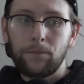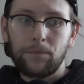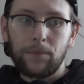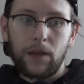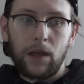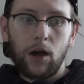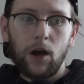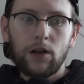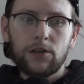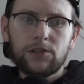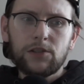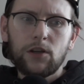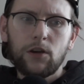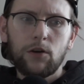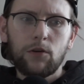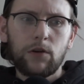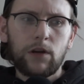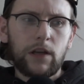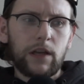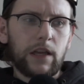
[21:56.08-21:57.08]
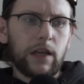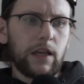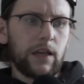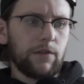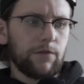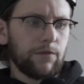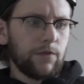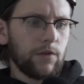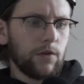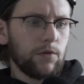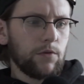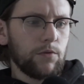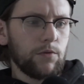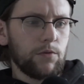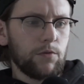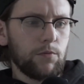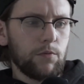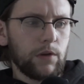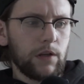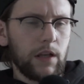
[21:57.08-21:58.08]
Also, if
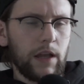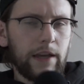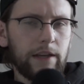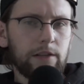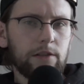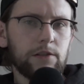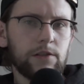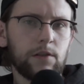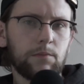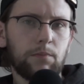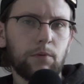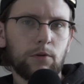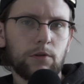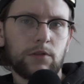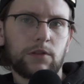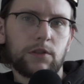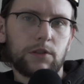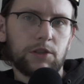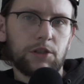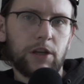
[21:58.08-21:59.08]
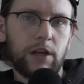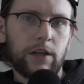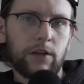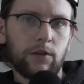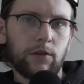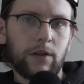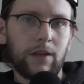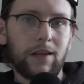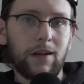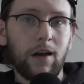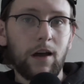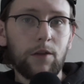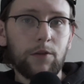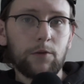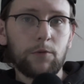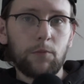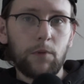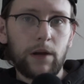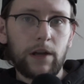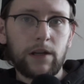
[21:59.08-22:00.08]
you would like to support the channel in
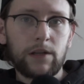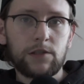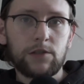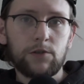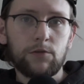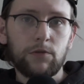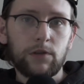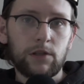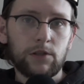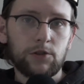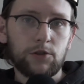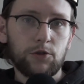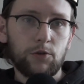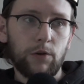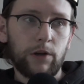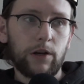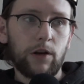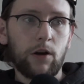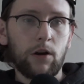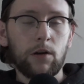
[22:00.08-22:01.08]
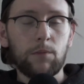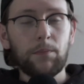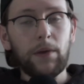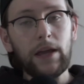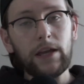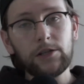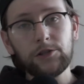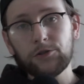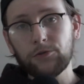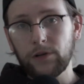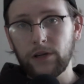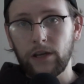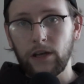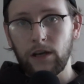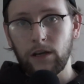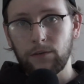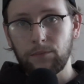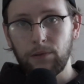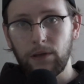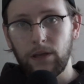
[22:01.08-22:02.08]
other ways, you can join our
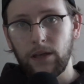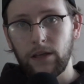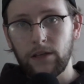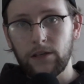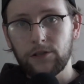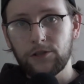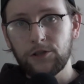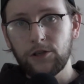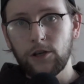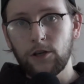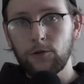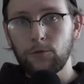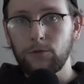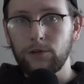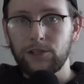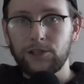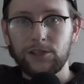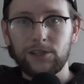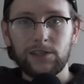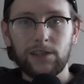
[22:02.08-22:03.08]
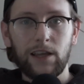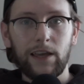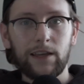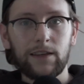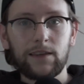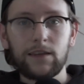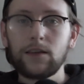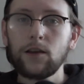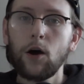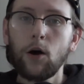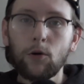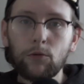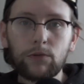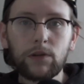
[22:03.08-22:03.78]
Patreon page, which is like the only